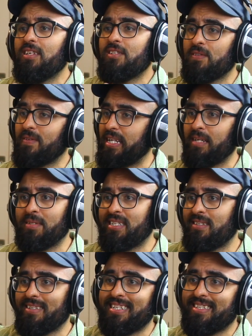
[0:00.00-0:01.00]
little too late. I
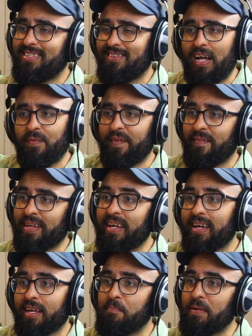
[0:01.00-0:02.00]
mean, he's still out there and
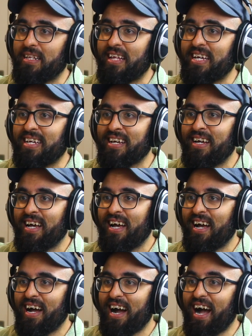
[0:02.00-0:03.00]
kicking, but like,
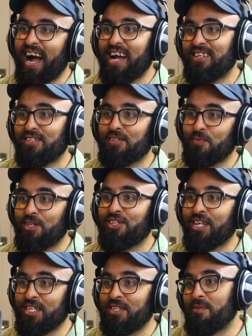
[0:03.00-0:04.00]
I just wish
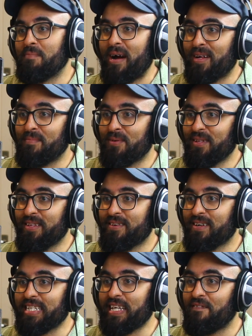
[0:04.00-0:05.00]
I knew about him
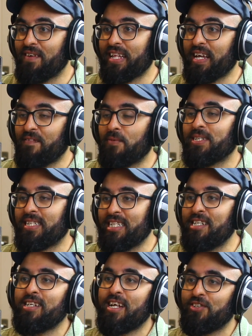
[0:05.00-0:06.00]
earlier, because I felt like if I was a
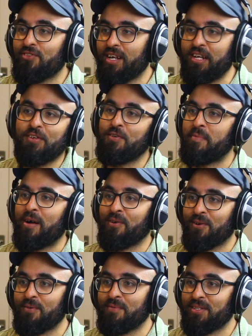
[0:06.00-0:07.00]
teenager and I knew about
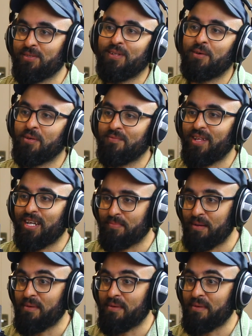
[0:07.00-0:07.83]
Kurt Russell, I would have lost my